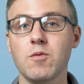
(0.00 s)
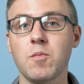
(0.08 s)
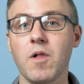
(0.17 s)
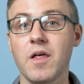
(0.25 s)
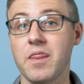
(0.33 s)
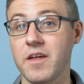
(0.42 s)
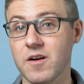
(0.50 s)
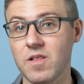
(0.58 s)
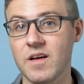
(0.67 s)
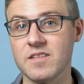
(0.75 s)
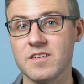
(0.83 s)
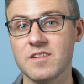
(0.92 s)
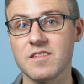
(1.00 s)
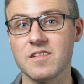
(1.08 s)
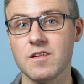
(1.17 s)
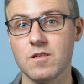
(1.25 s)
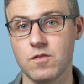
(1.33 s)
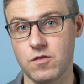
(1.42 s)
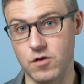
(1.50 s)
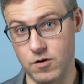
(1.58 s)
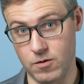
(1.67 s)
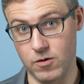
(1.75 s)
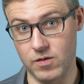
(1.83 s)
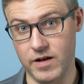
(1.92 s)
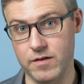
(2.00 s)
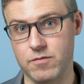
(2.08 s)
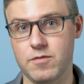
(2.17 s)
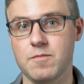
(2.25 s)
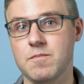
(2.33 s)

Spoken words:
to apply their lessons to your own life.